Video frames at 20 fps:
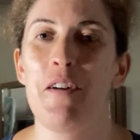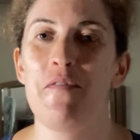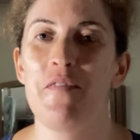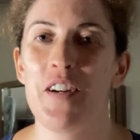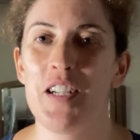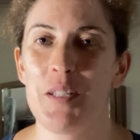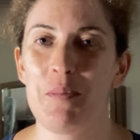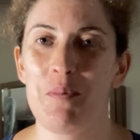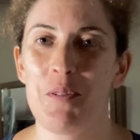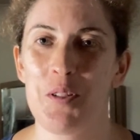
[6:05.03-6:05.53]
me on
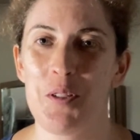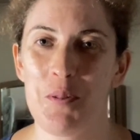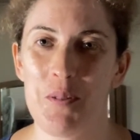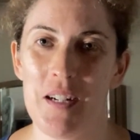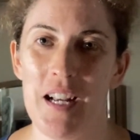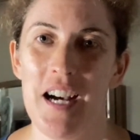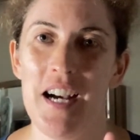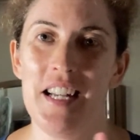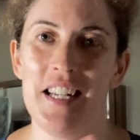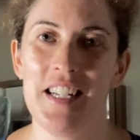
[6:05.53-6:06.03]
Facebook,
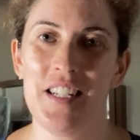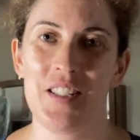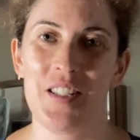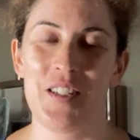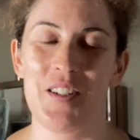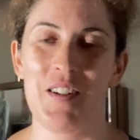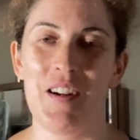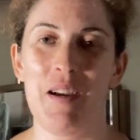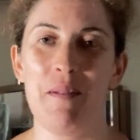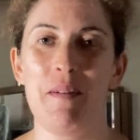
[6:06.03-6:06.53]
Twitter, and
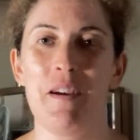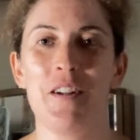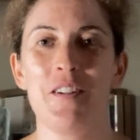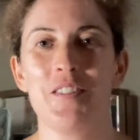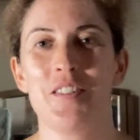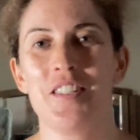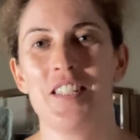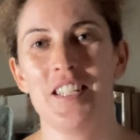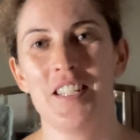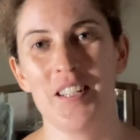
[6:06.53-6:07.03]
Instagram, and
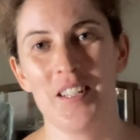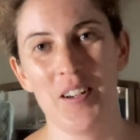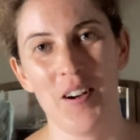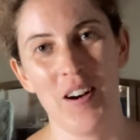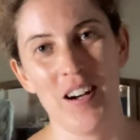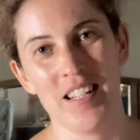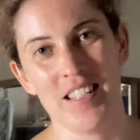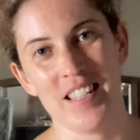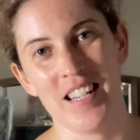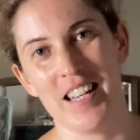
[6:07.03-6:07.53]
I'll see you
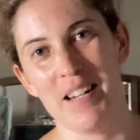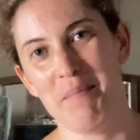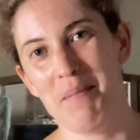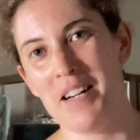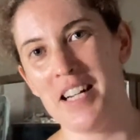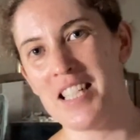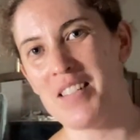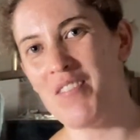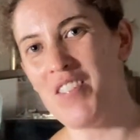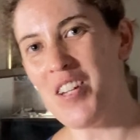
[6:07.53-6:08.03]
guys in
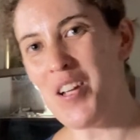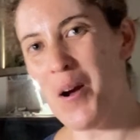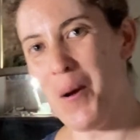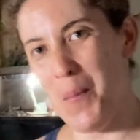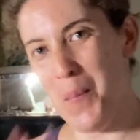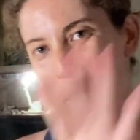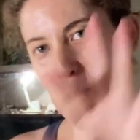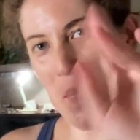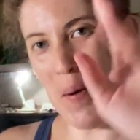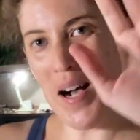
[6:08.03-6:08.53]
my next
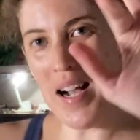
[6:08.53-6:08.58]
video.